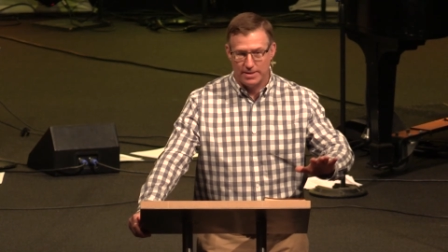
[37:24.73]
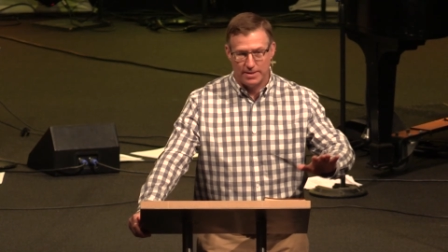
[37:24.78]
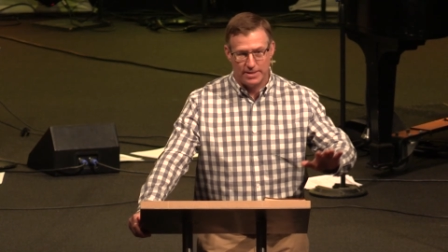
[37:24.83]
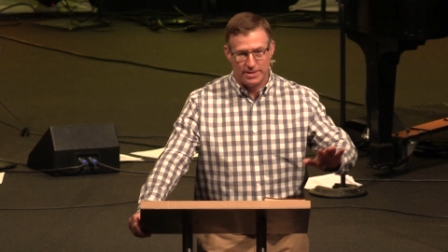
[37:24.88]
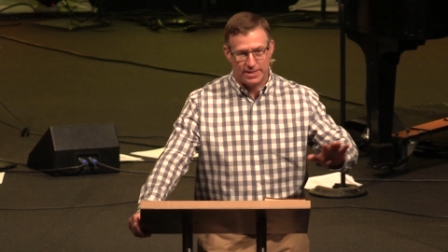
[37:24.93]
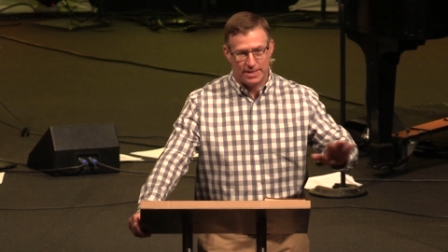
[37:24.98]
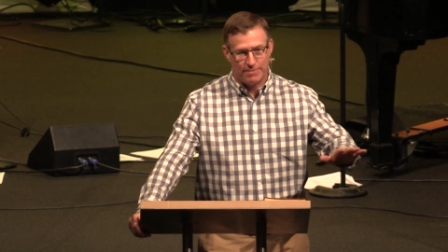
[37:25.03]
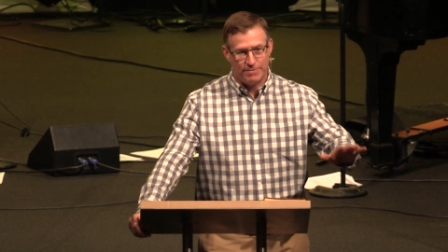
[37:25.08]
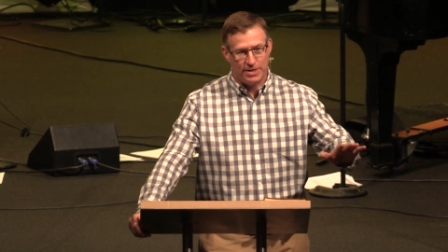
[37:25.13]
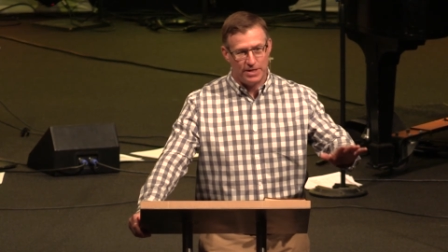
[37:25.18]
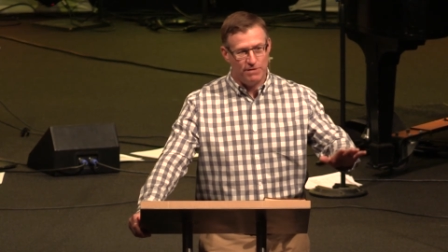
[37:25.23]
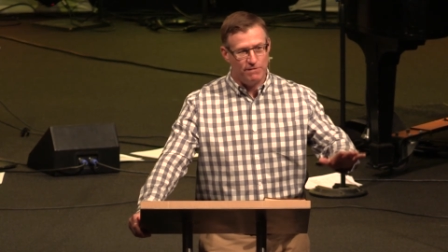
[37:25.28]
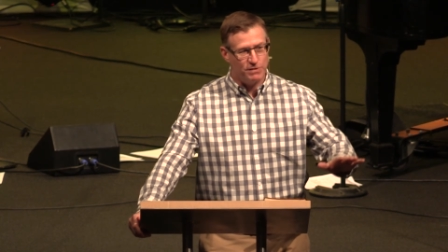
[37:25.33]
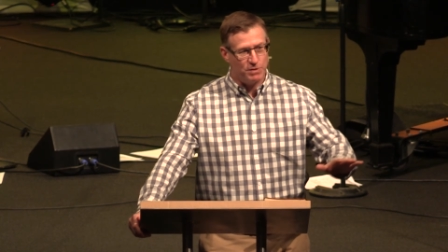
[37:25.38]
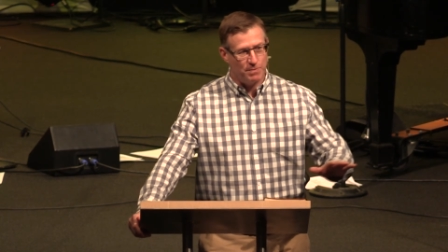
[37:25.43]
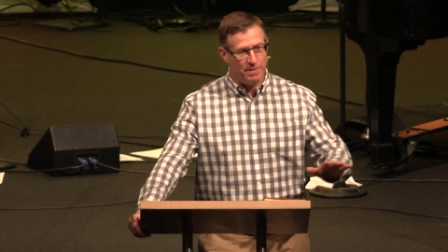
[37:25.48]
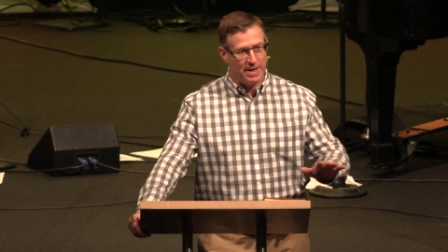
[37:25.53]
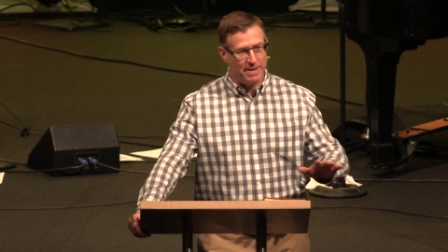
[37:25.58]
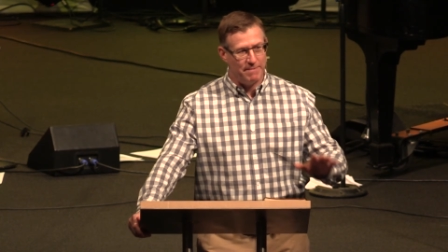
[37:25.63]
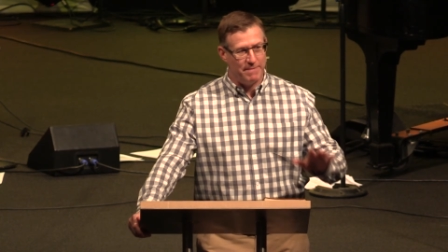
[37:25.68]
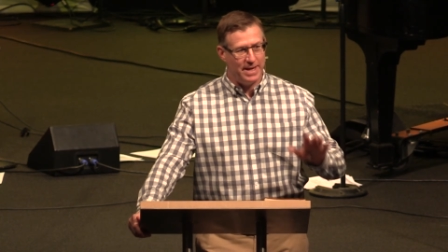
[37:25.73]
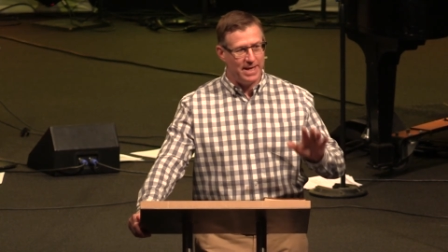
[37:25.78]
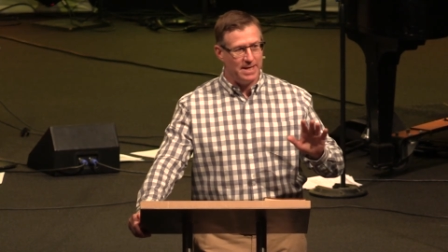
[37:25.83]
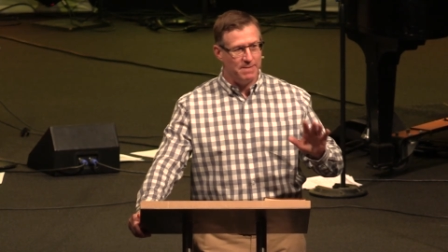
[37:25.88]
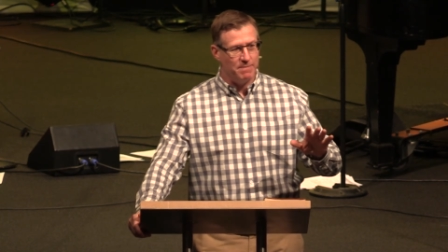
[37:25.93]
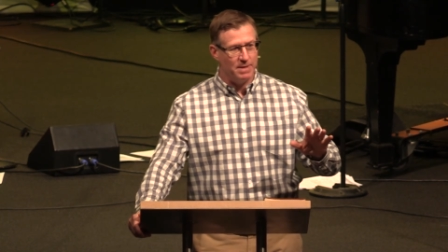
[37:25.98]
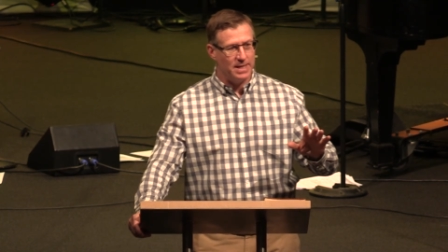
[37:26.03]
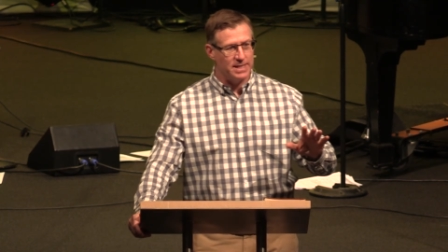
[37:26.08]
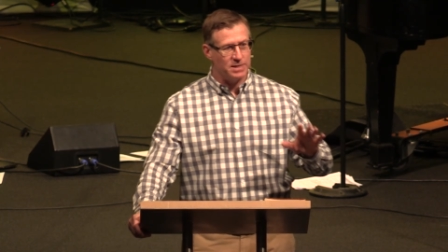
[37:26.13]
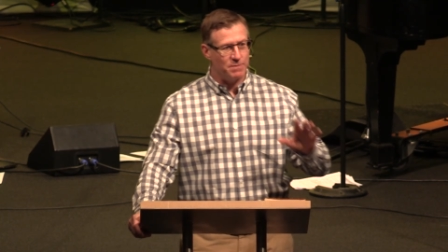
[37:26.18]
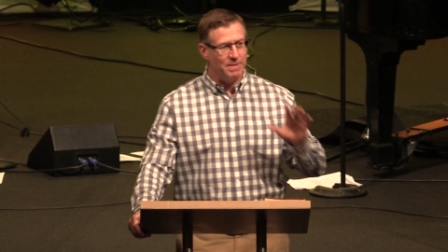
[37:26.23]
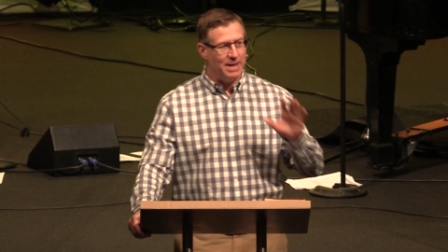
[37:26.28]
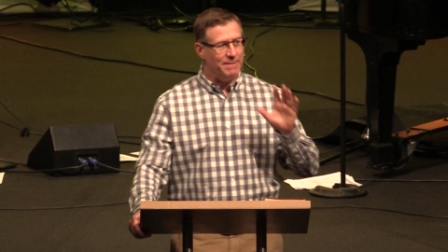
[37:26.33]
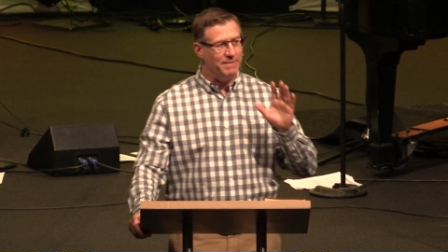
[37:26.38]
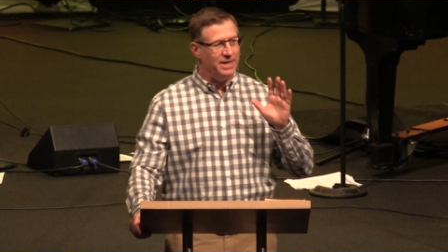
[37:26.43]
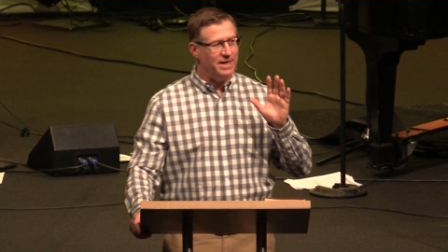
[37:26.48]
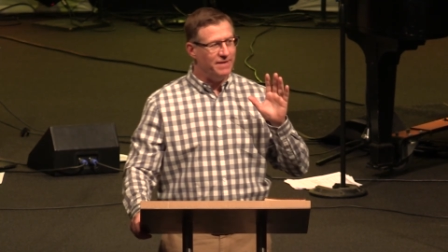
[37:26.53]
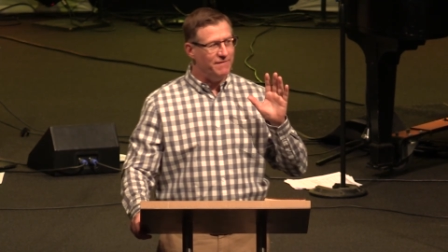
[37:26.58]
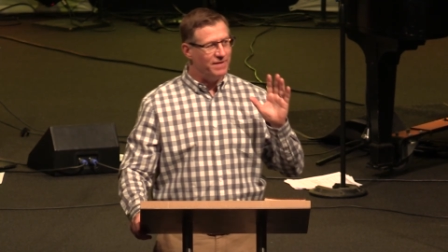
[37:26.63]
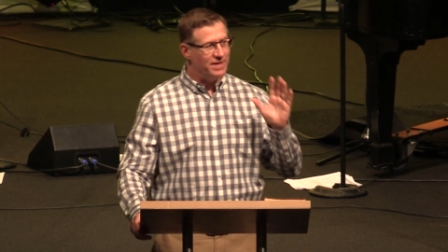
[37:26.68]
Something you spent many months, maybe
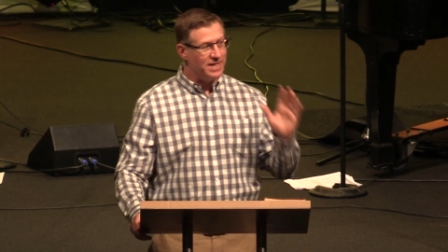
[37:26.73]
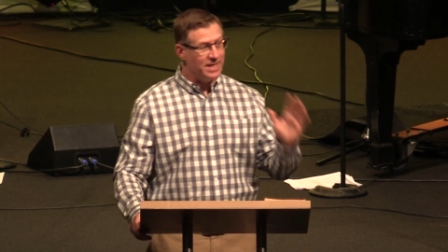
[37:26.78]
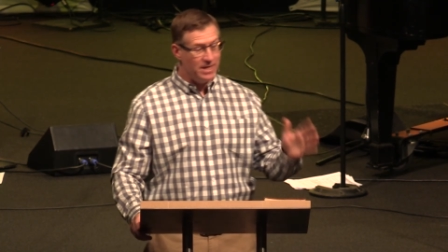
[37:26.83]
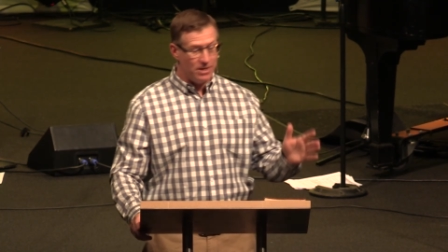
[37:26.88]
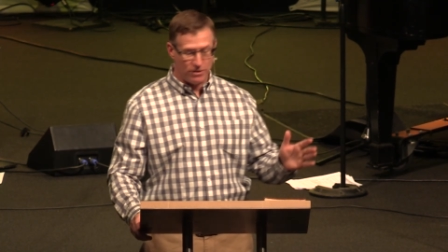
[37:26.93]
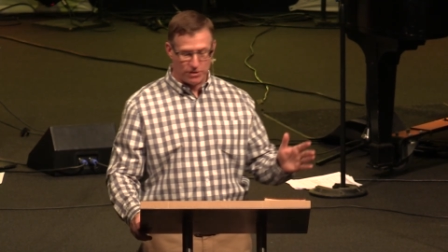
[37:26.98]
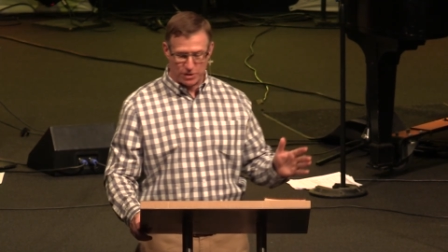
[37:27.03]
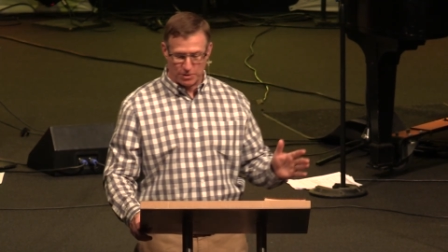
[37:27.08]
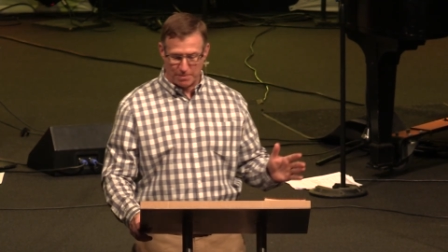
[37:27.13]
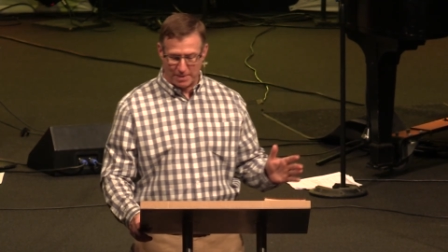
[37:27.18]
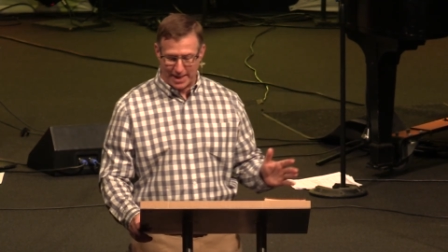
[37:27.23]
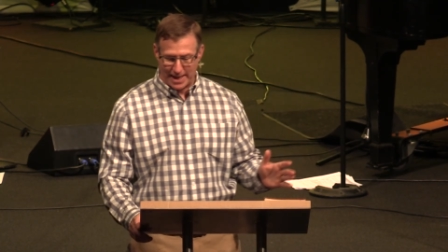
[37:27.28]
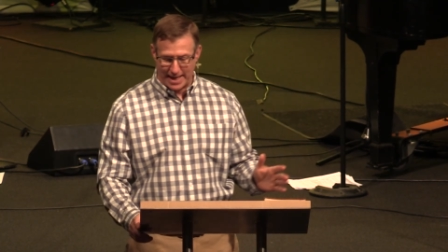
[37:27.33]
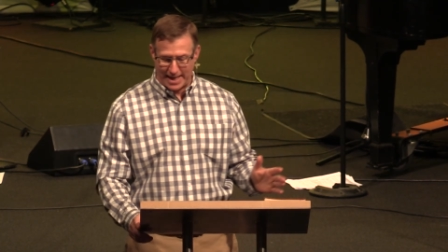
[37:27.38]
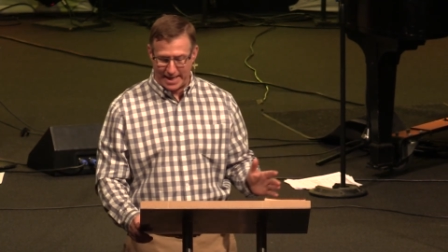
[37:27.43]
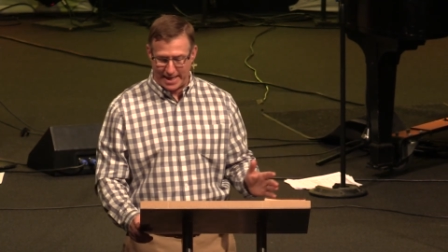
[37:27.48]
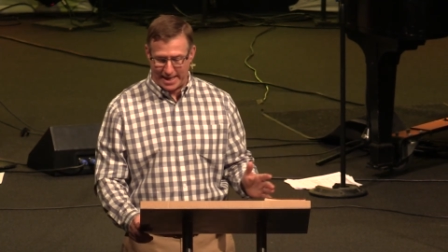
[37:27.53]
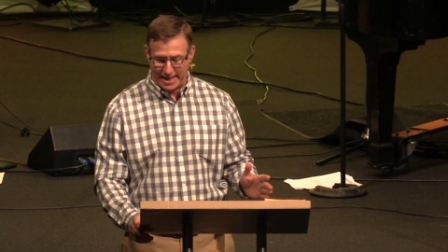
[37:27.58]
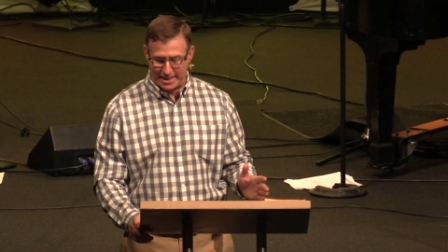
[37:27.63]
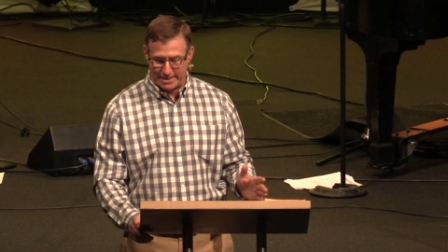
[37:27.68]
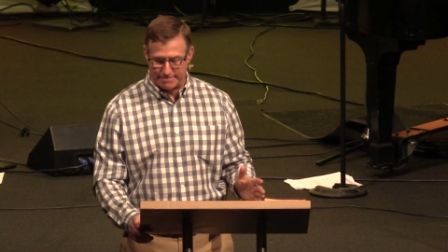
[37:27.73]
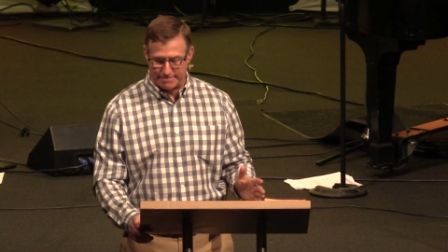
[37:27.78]
even years planning.